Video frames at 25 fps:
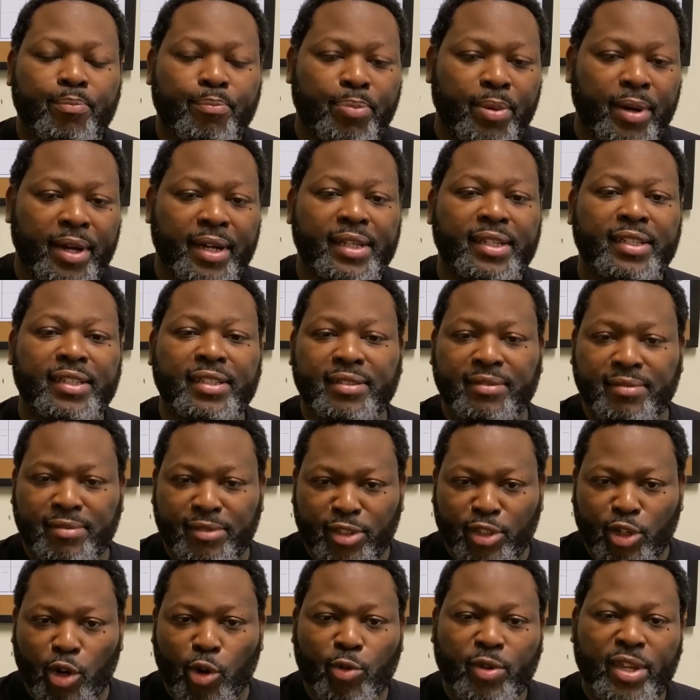But,
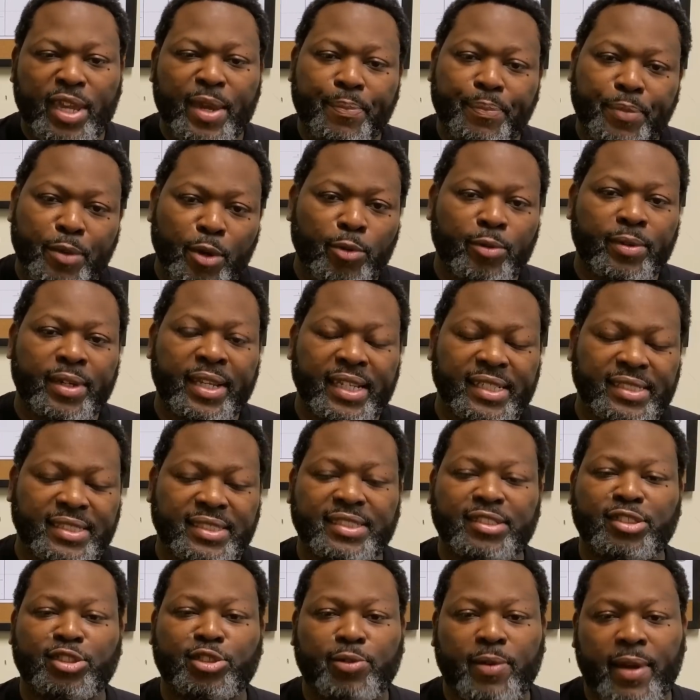you know, keep your niche
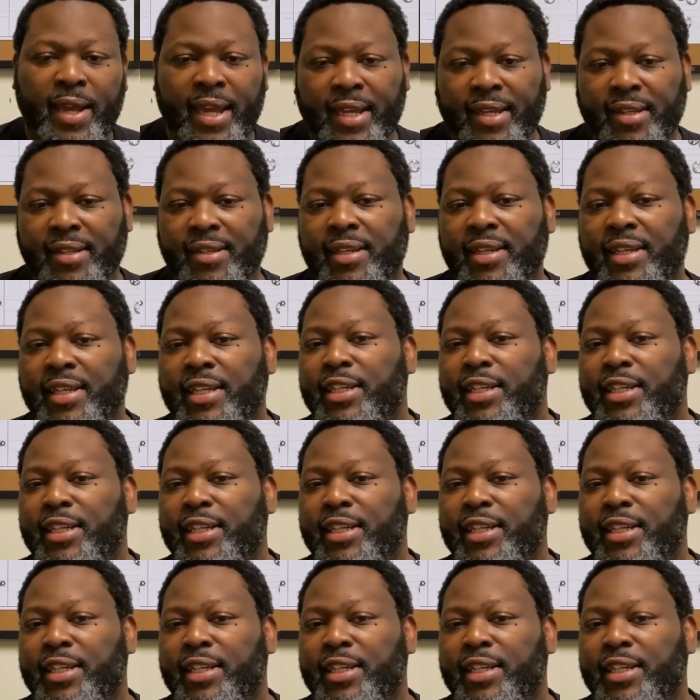in track.